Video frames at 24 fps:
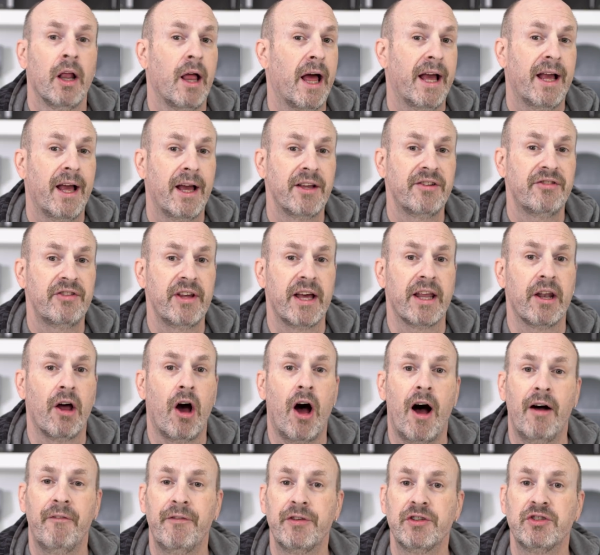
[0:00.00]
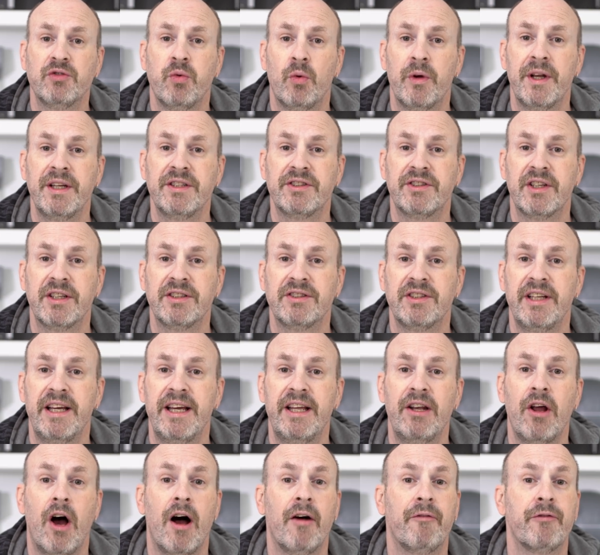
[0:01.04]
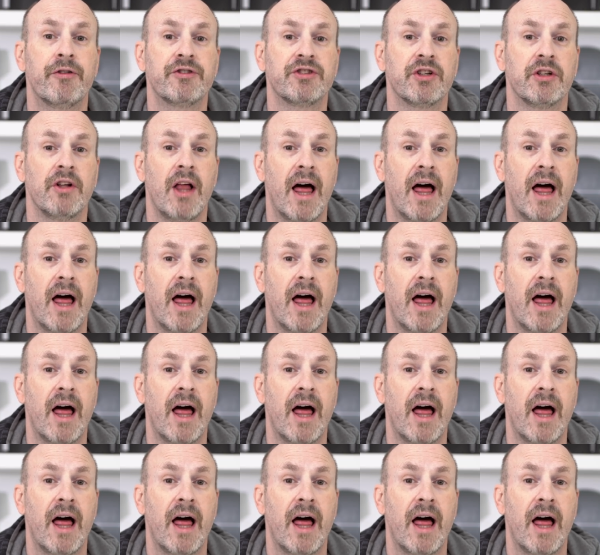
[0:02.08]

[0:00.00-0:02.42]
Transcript: Like I said, Office 2016 offers a